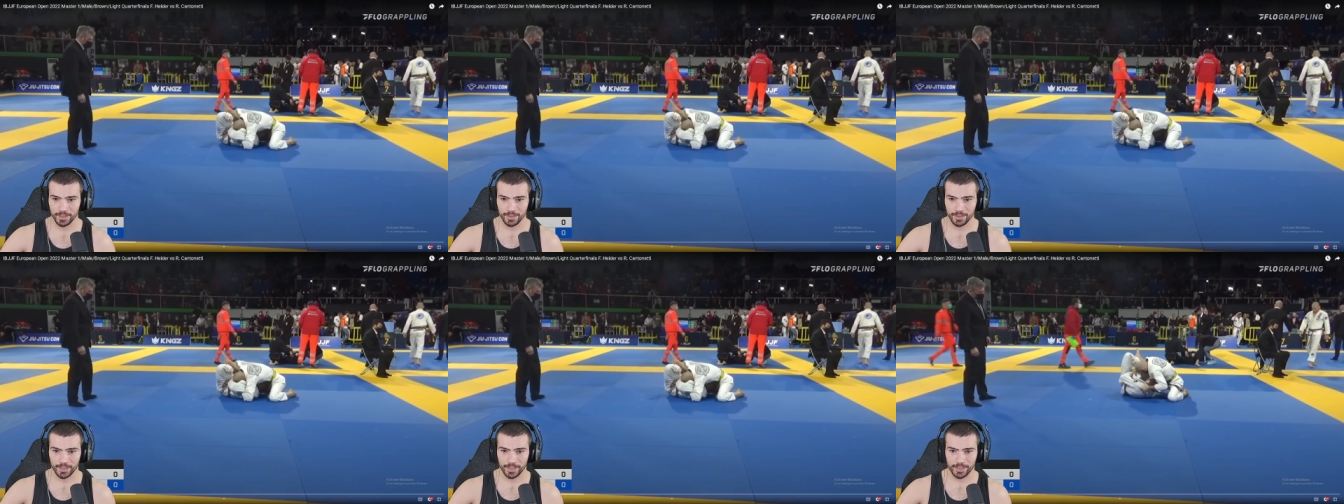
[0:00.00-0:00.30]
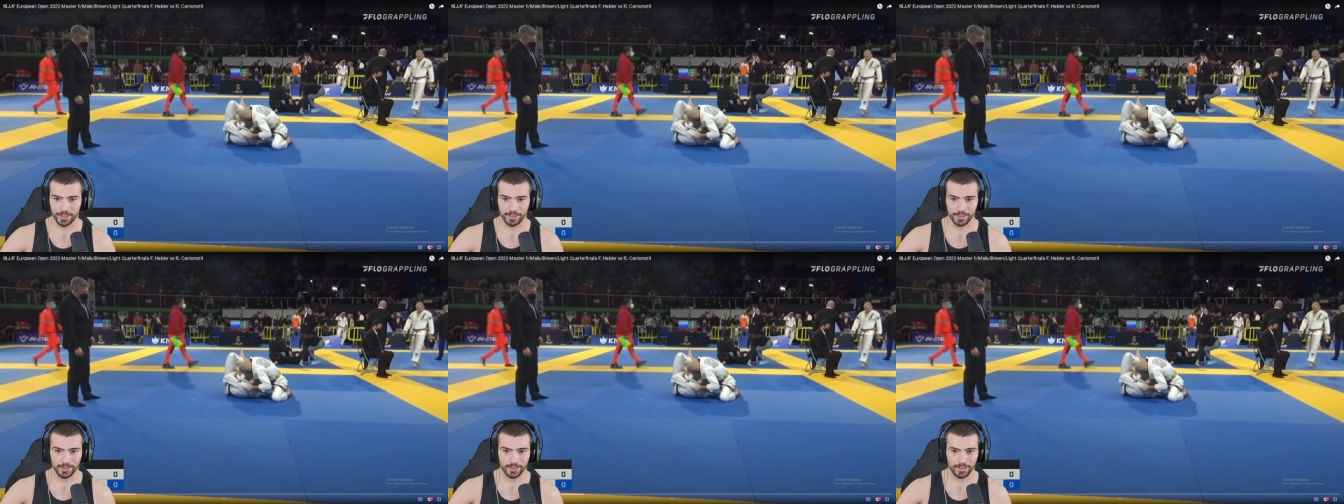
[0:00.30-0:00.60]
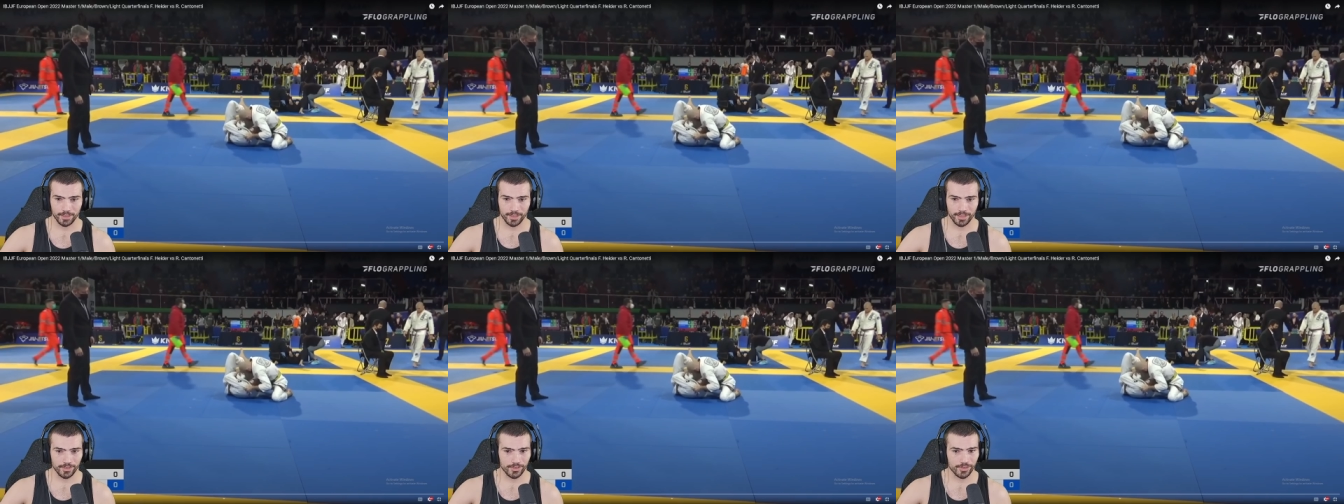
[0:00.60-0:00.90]
like
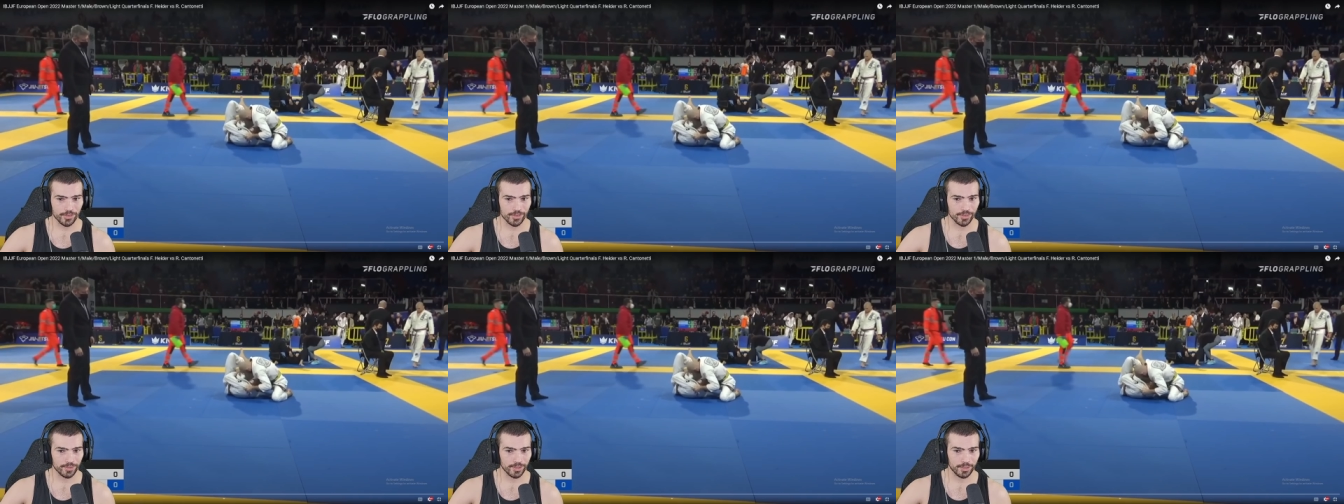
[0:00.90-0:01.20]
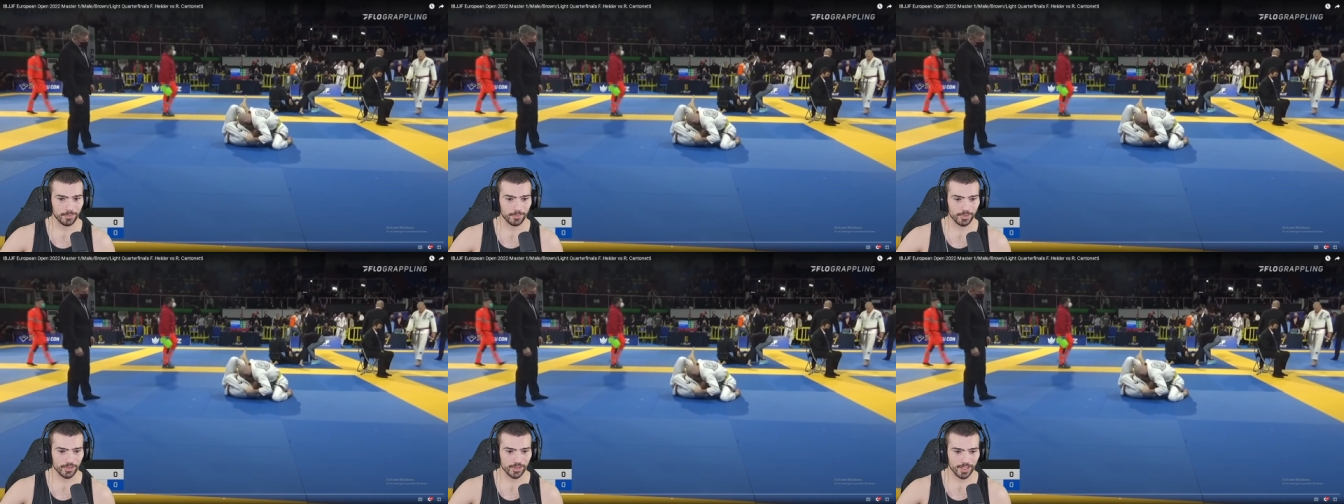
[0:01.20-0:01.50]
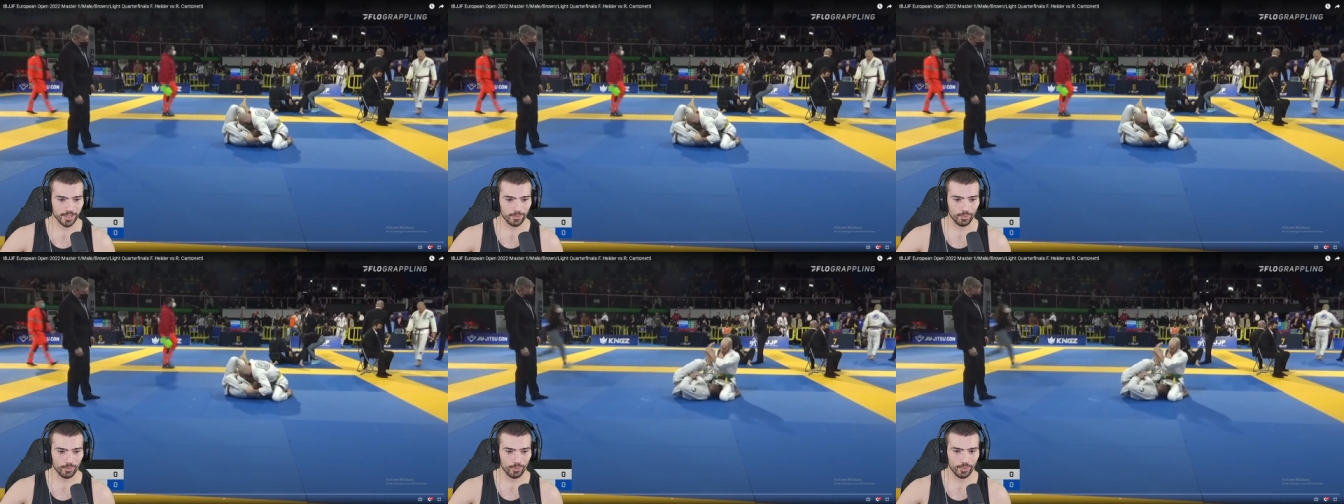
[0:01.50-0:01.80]
it's it was
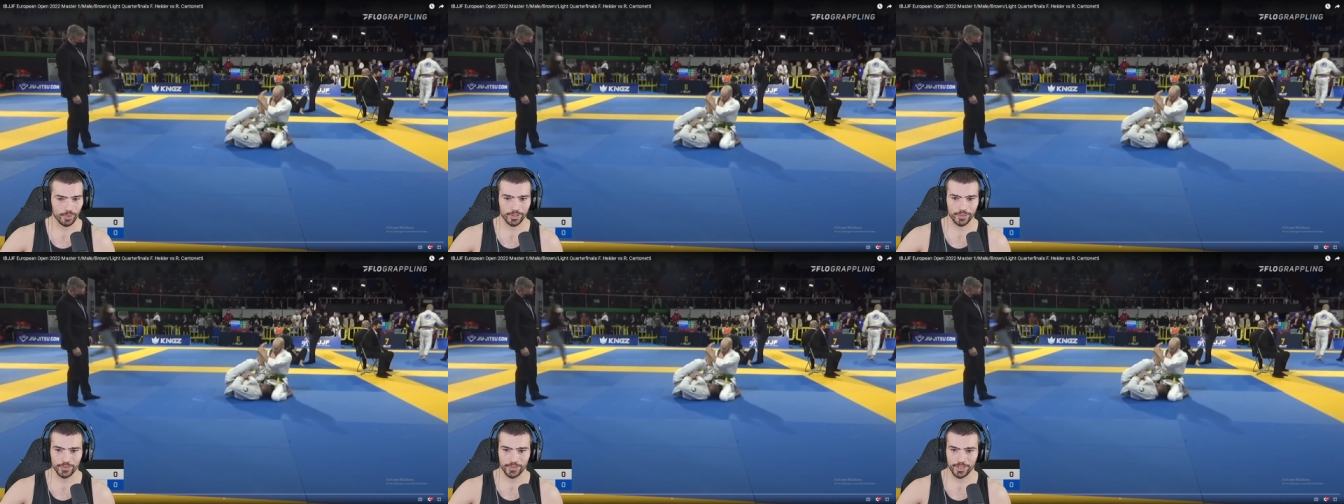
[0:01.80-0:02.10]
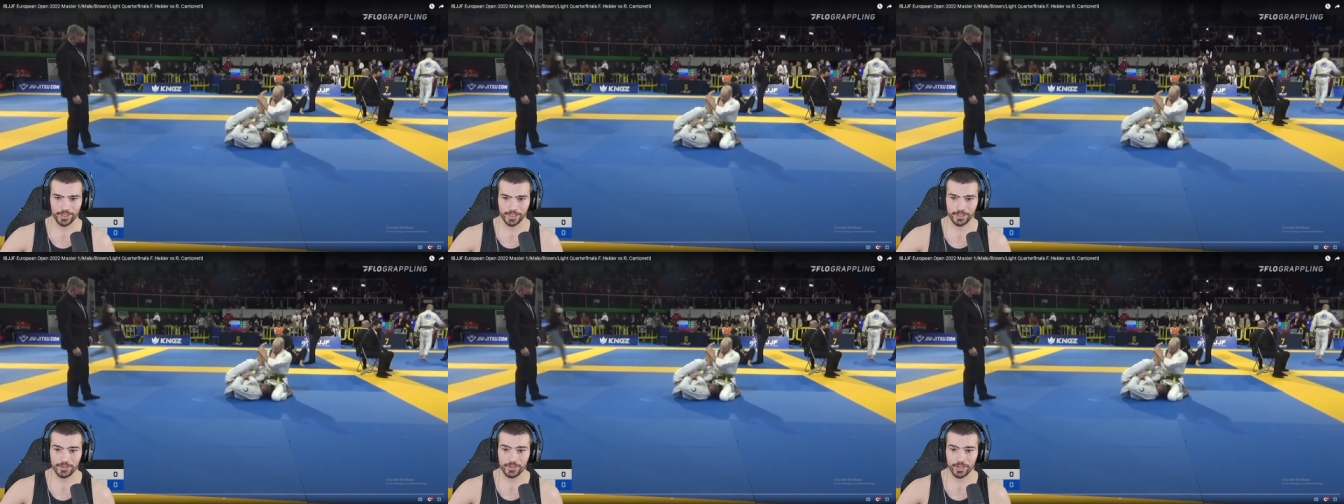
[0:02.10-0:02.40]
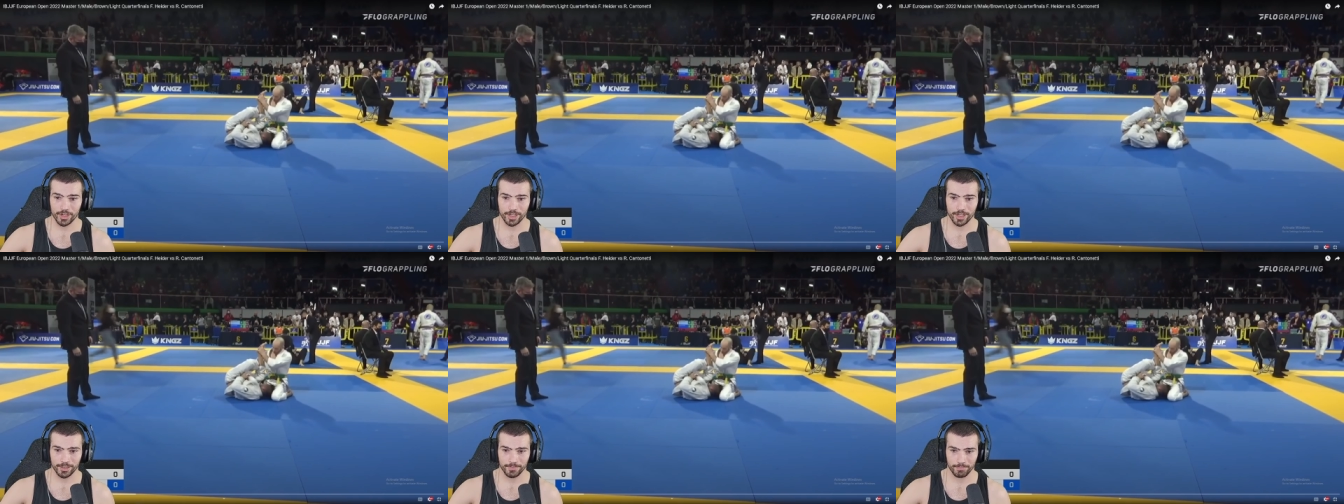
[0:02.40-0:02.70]
like weirdness
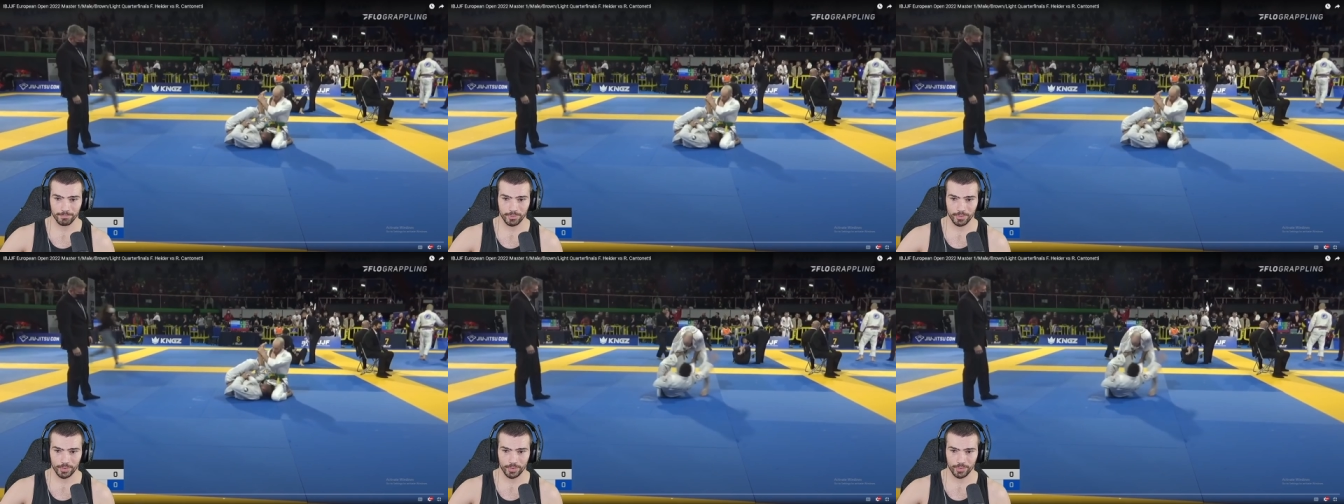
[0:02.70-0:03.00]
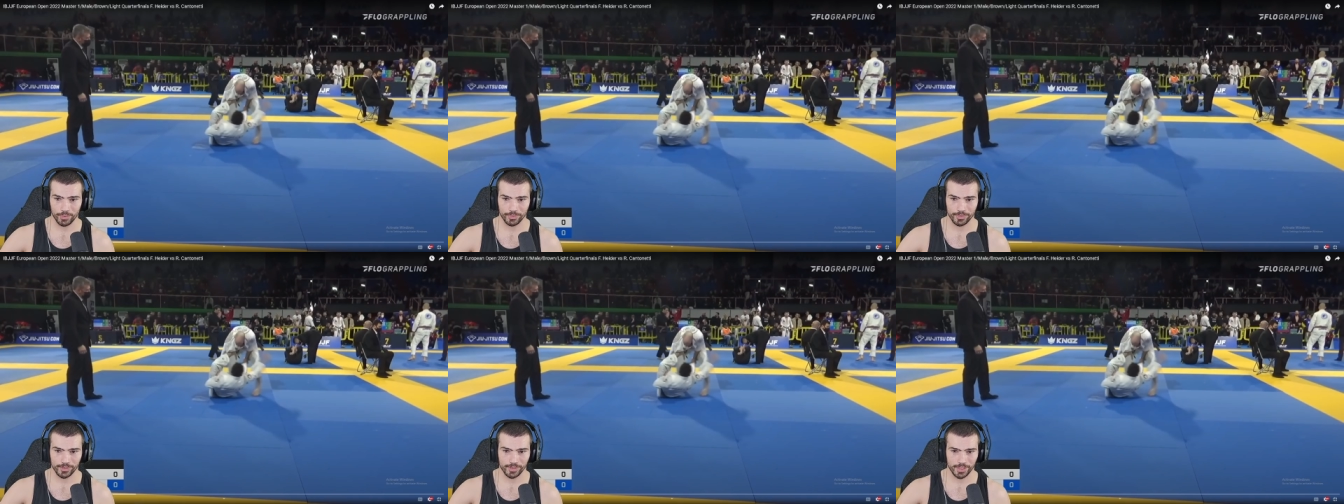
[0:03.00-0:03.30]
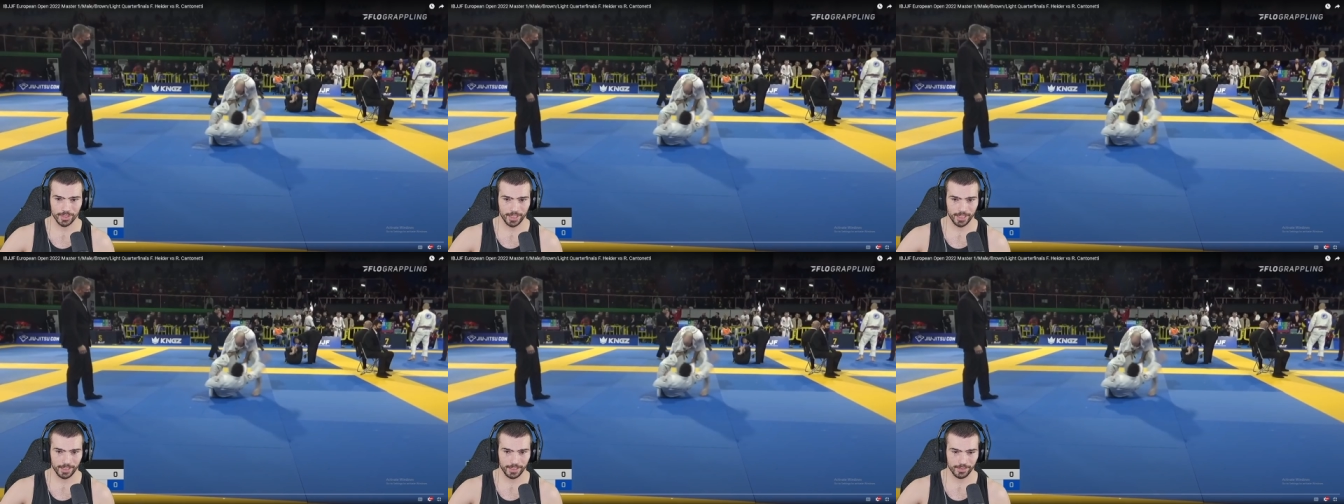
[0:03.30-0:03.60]
on both
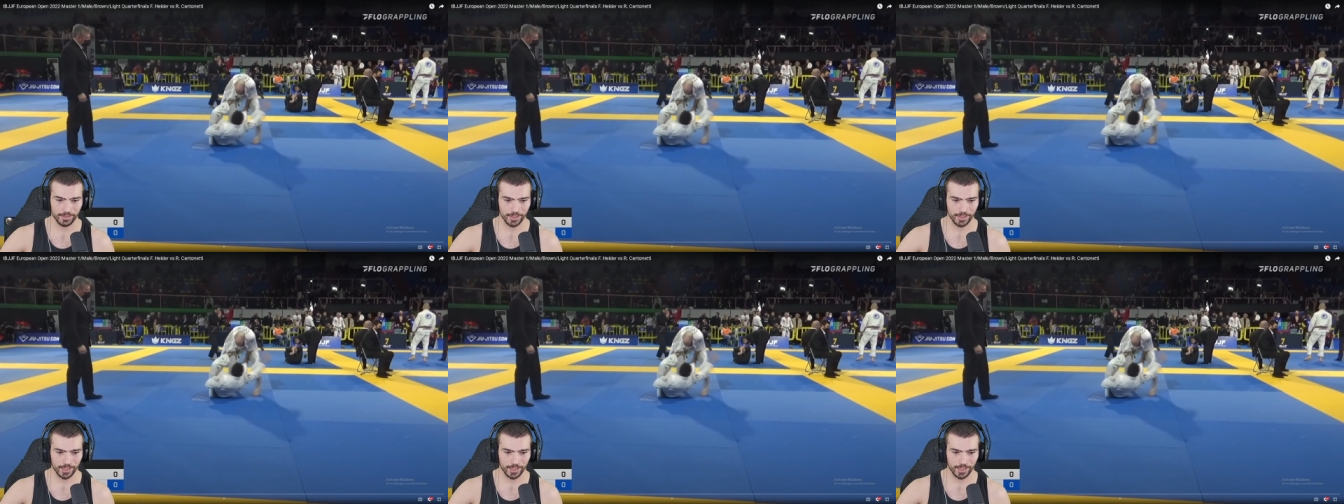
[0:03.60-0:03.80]
sides.